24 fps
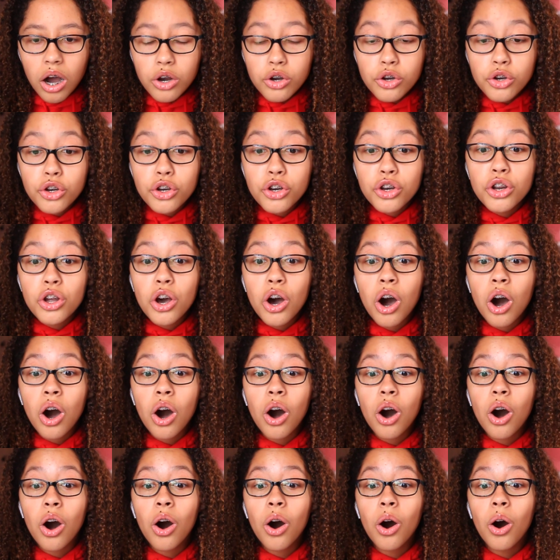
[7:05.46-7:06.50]

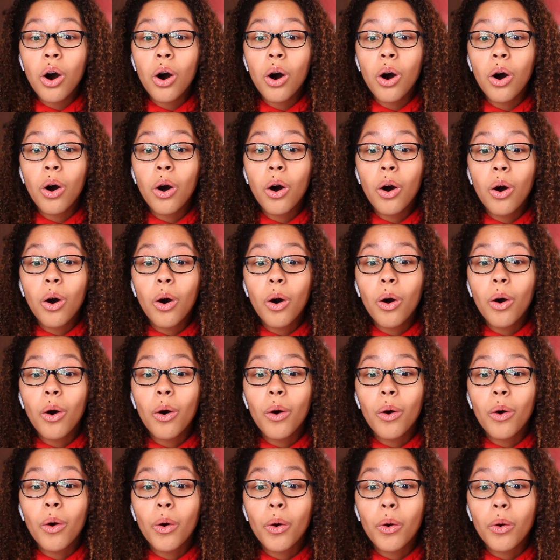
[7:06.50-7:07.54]

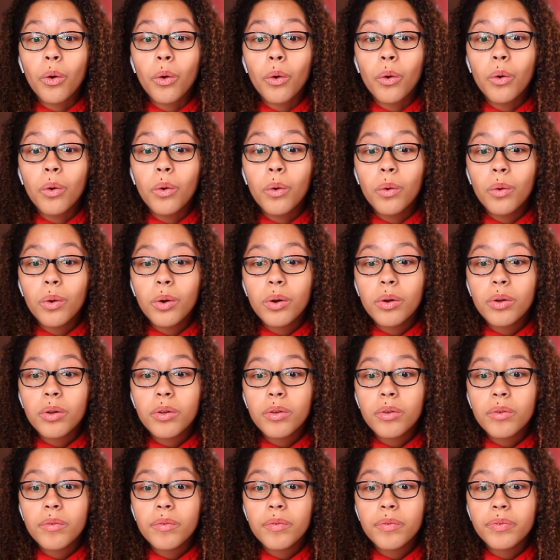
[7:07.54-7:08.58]
No!
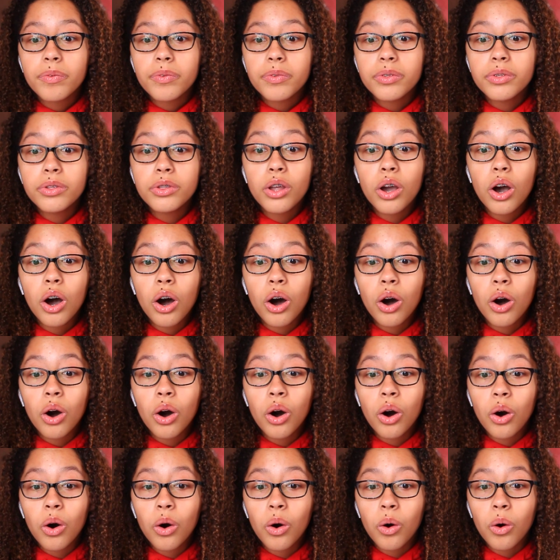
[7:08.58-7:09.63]

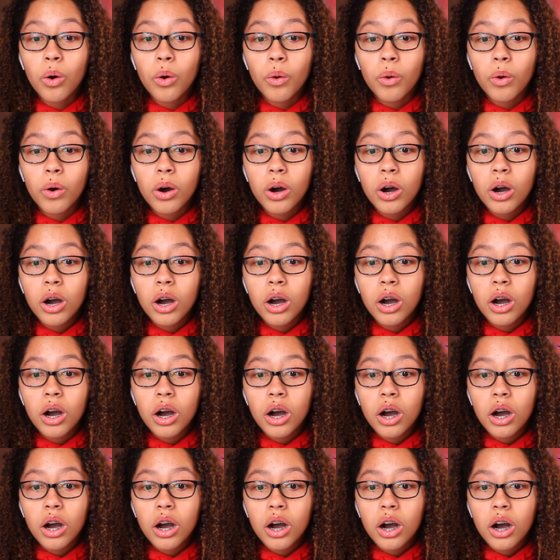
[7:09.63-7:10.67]
No!
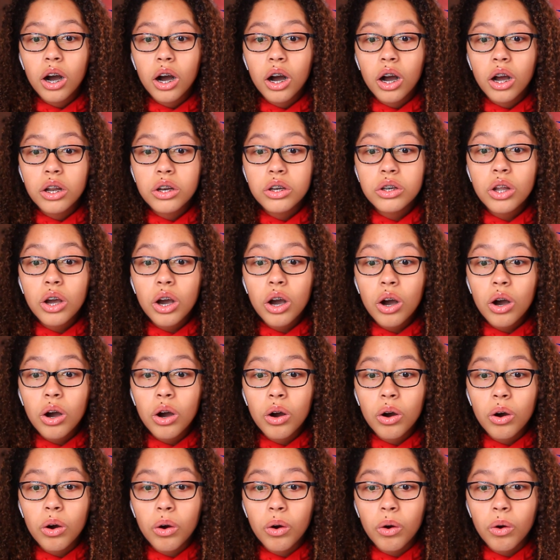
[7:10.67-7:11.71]
No! I,
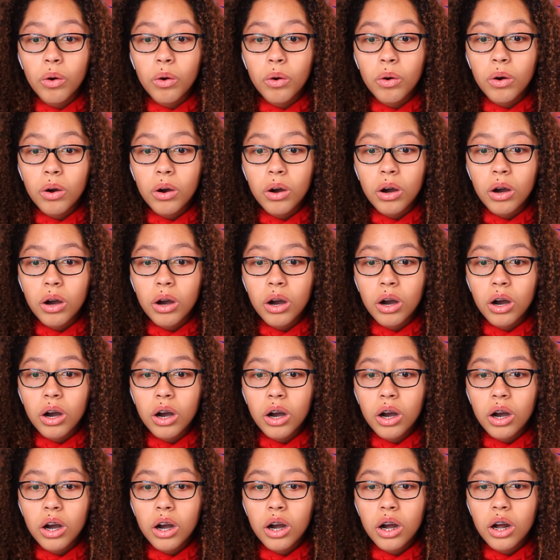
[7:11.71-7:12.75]

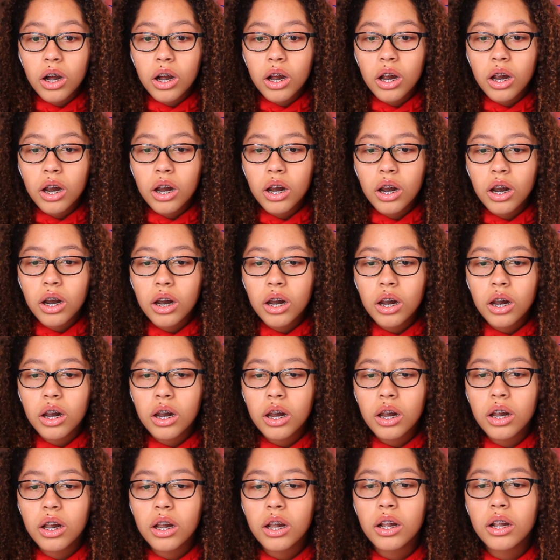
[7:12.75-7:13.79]
I, gotta, I gotta shake
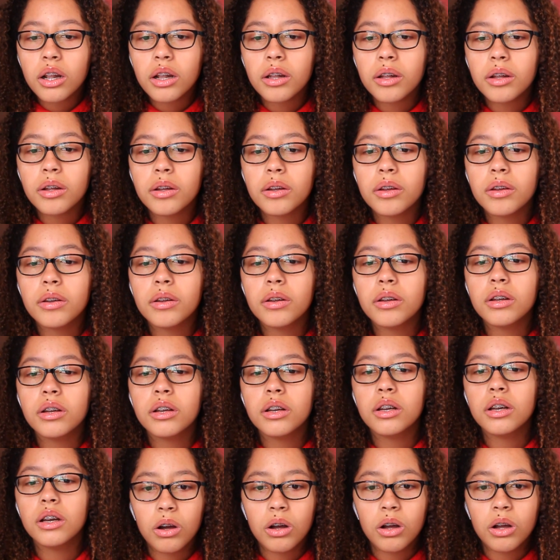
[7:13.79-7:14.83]
this. Yikes!
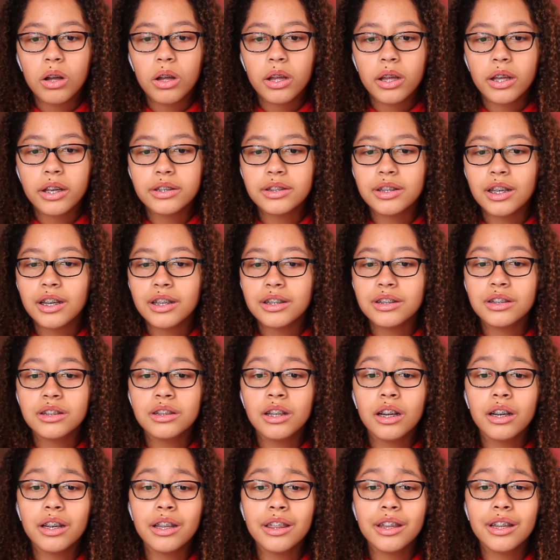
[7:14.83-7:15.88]
His head's
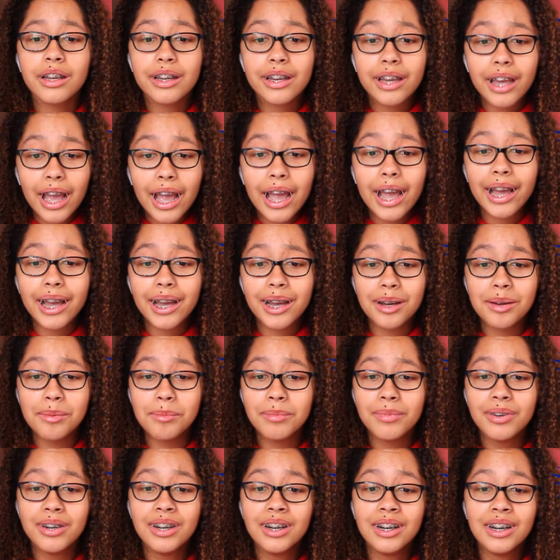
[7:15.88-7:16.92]
not in the game!